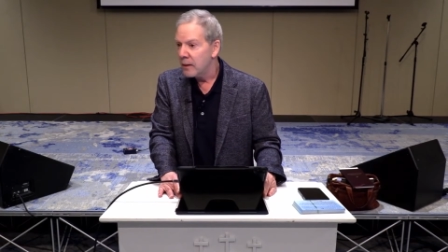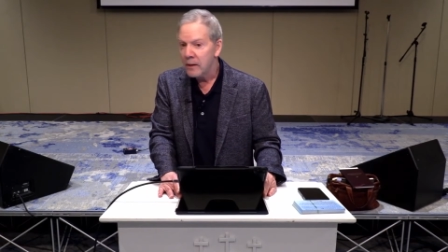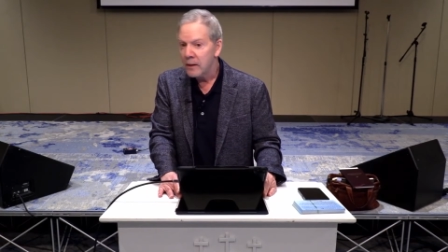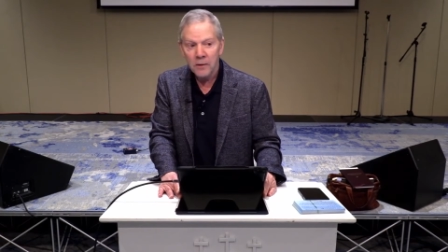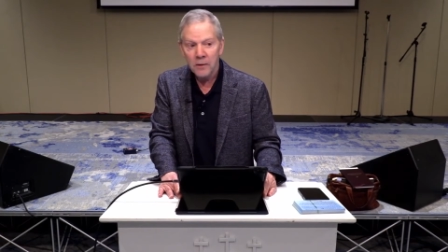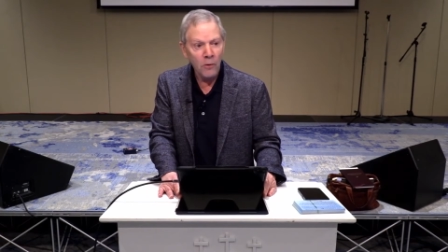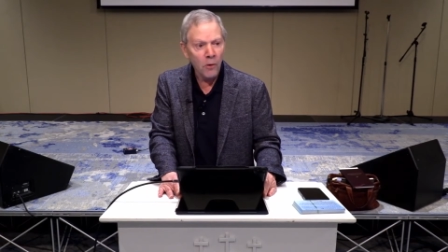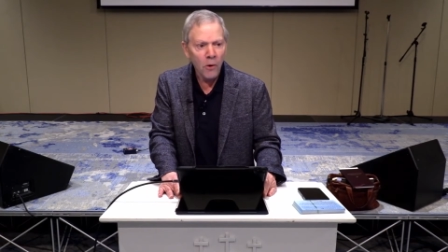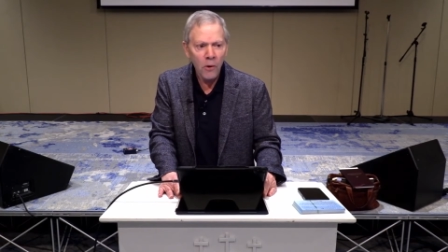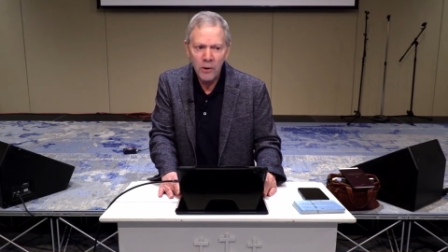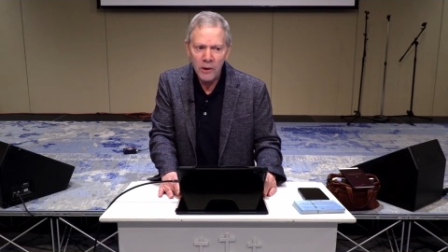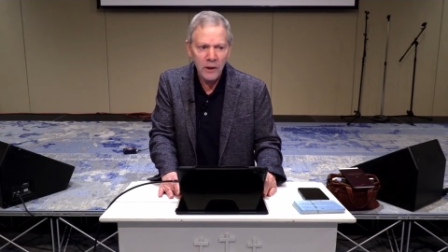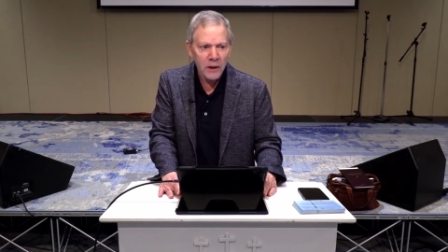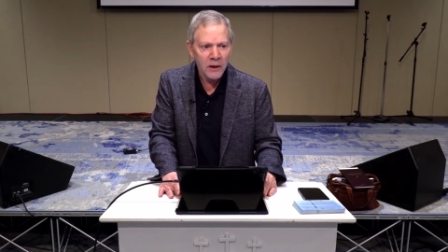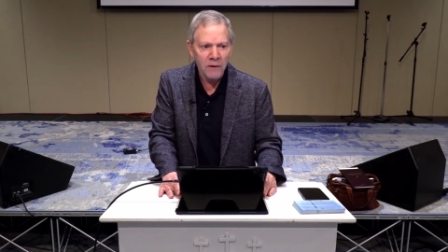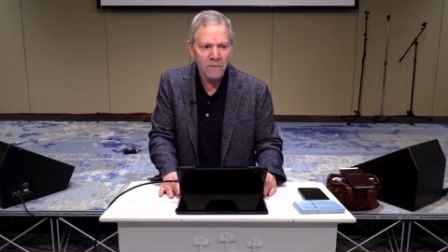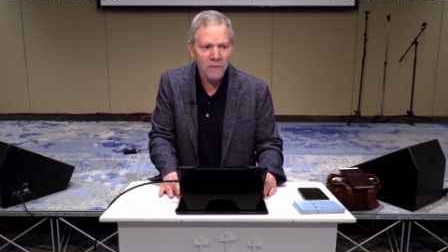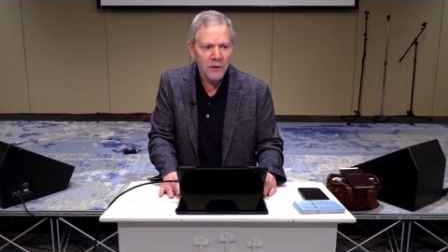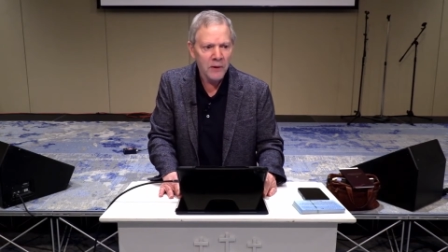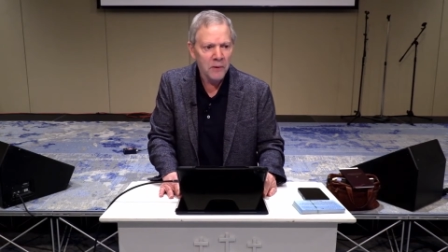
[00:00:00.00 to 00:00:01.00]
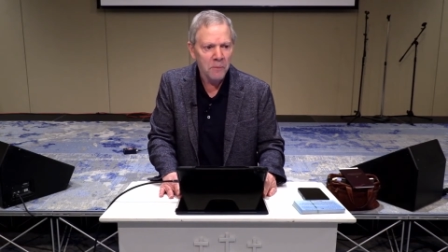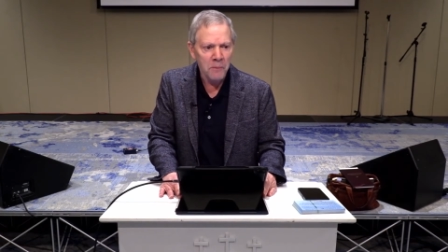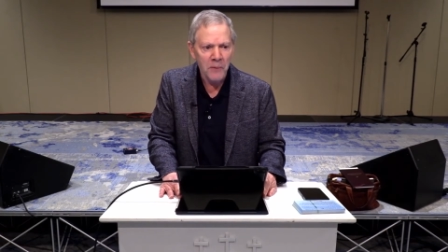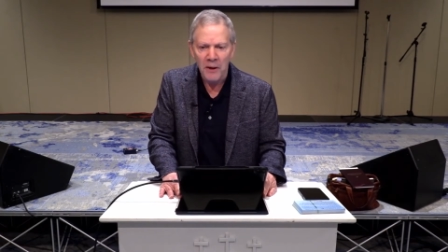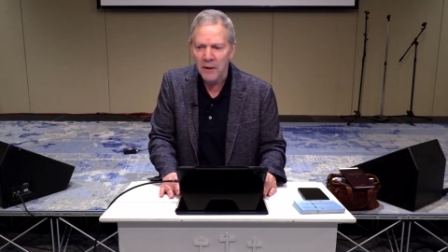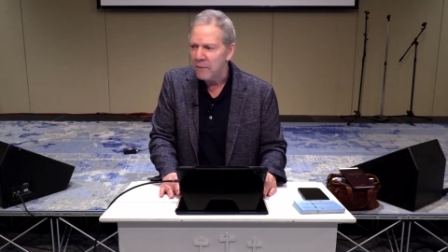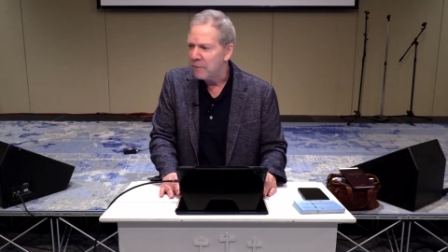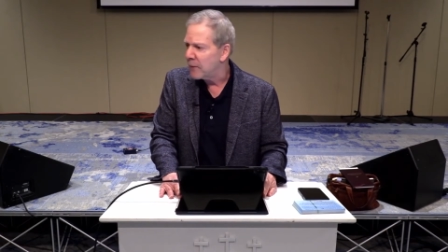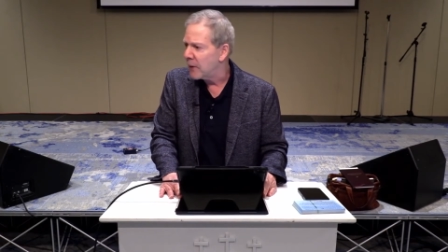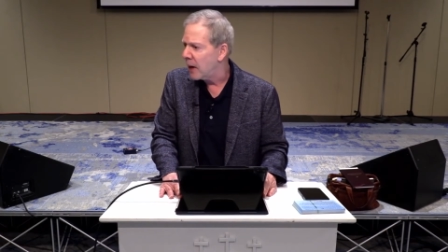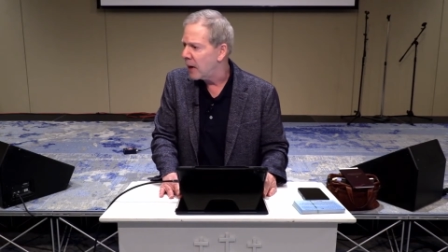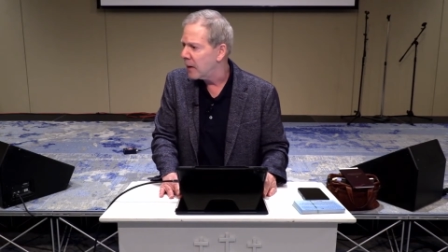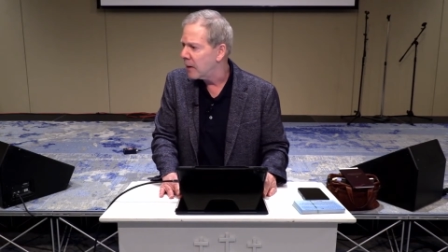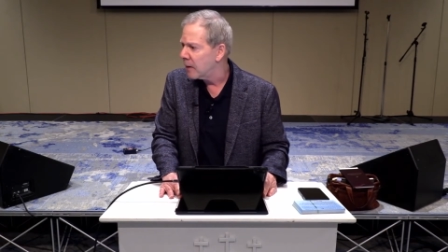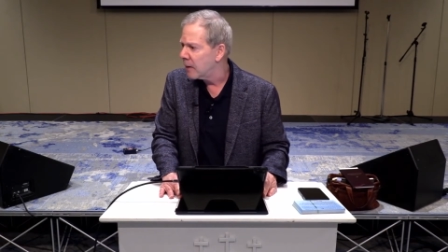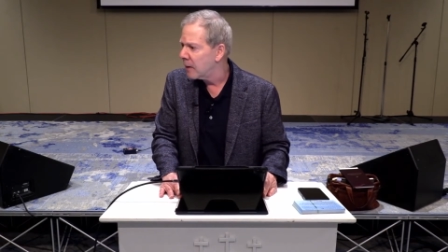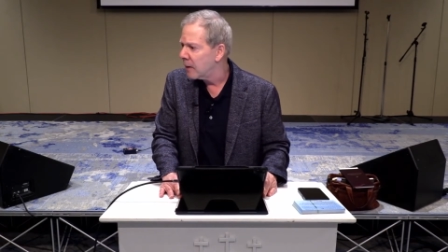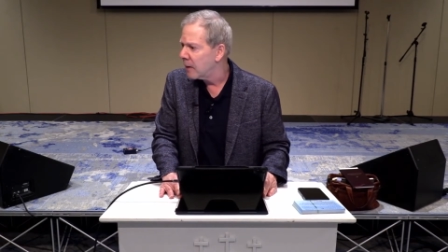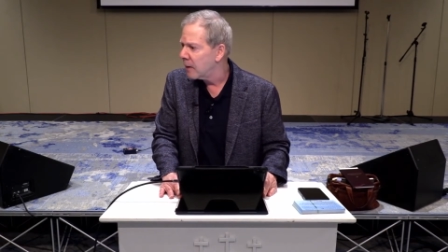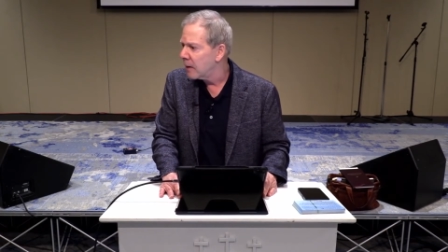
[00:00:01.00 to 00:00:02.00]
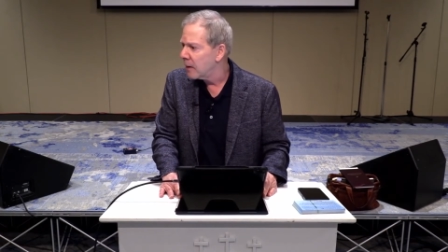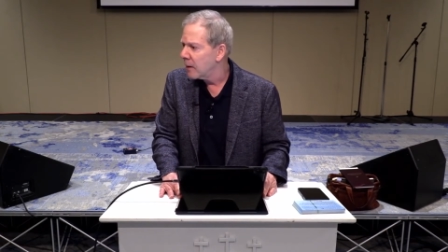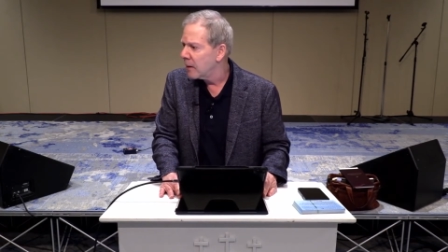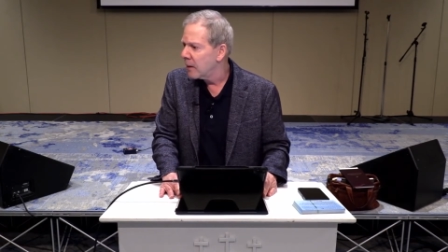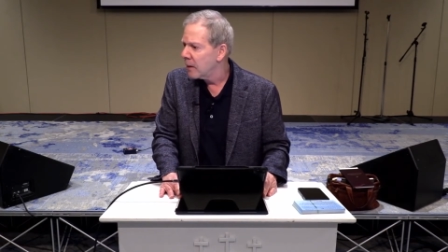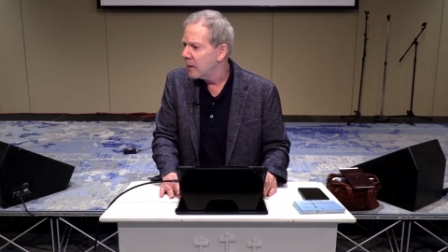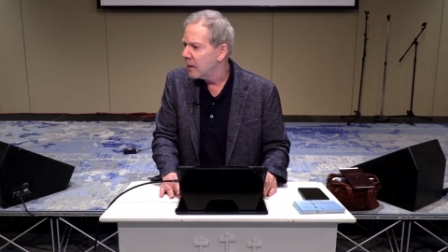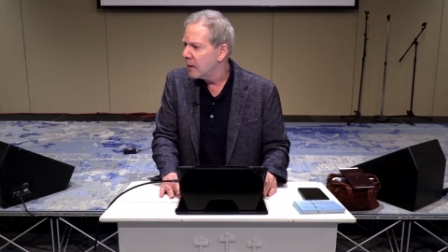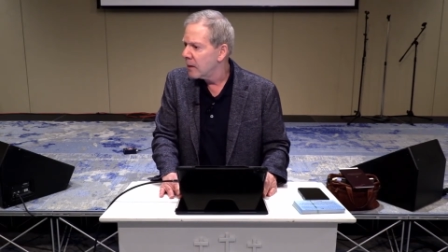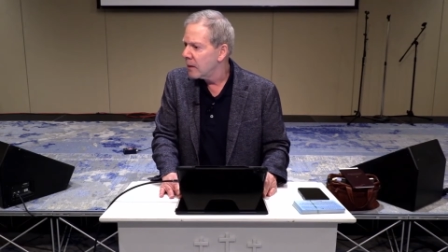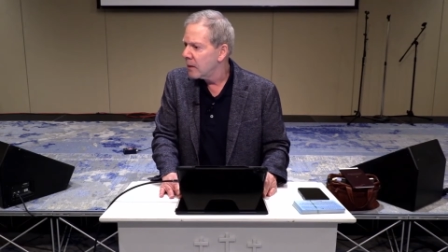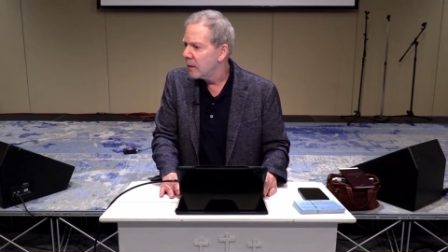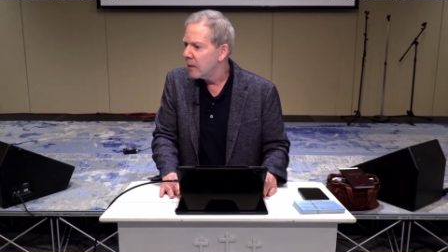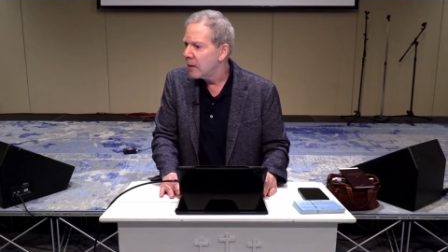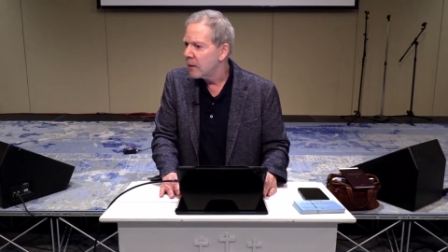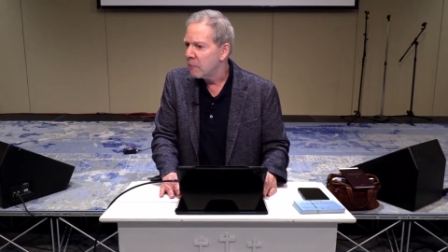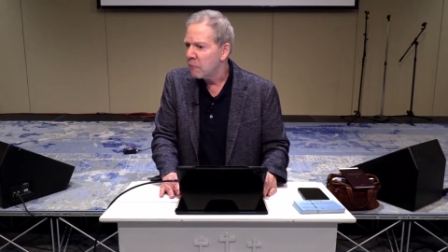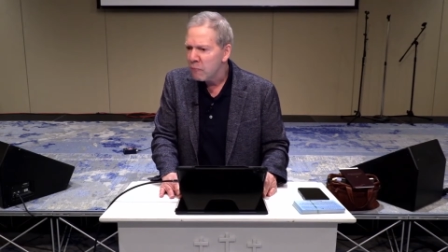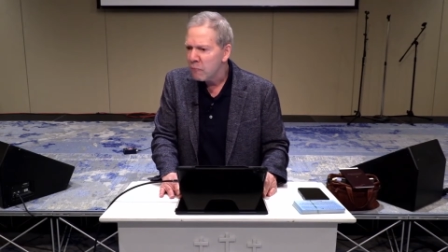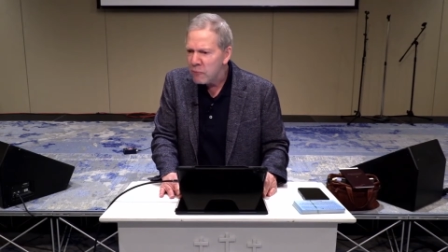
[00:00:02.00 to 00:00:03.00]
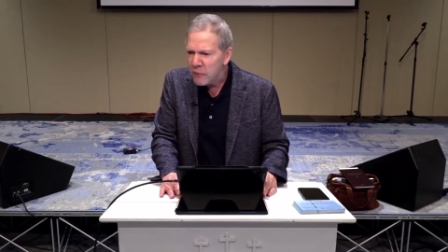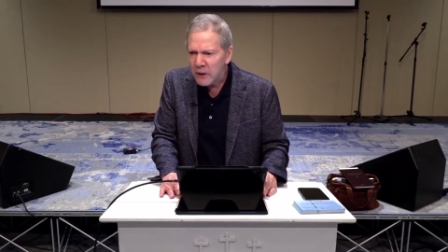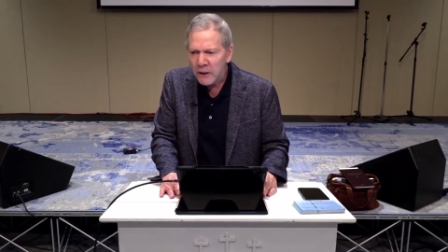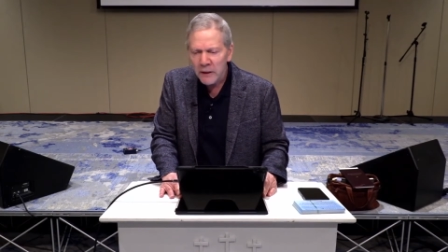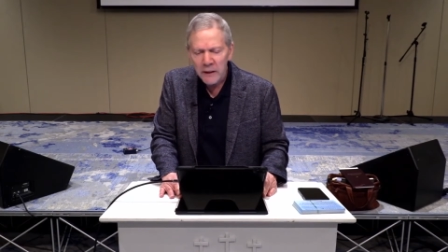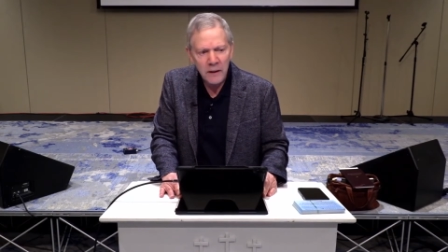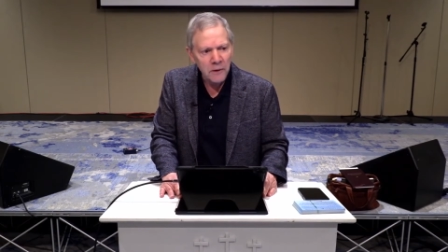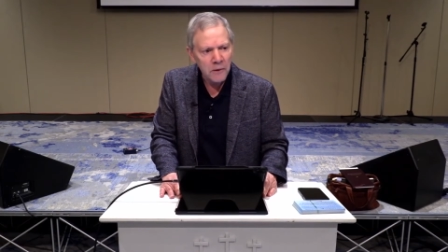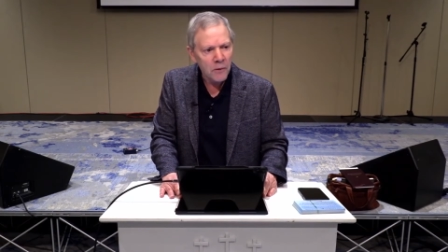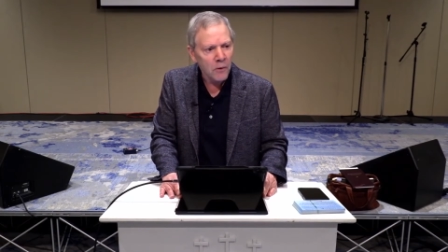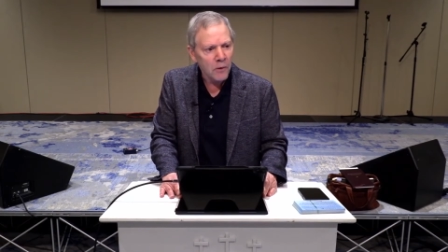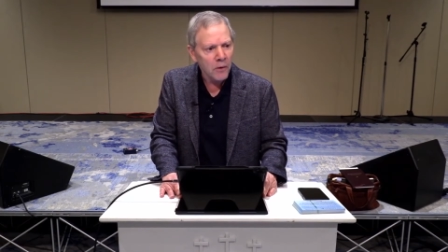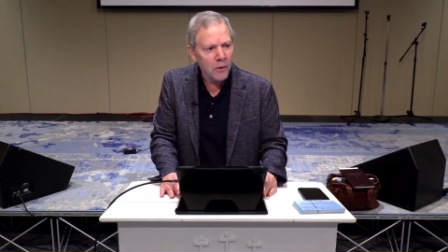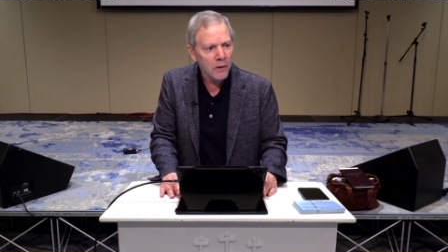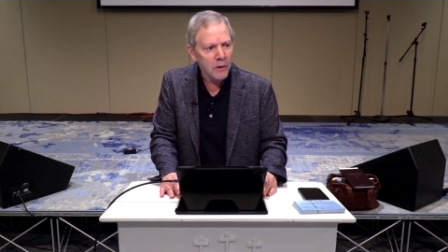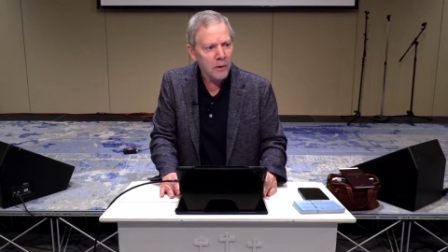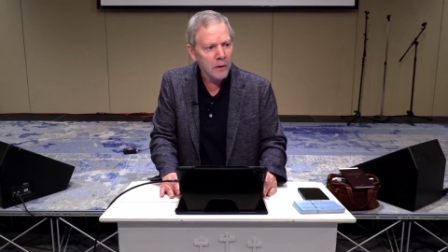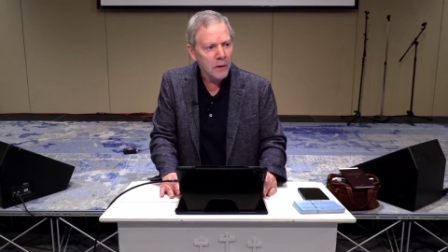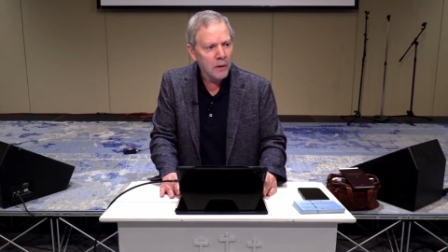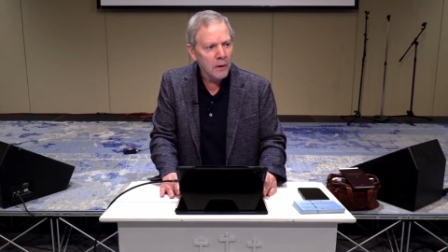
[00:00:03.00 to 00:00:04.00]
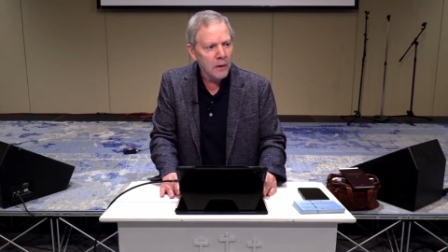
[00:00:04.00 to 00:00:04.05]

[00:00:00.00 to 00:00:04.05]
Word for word: It's hard to convince men of that. It really is hard.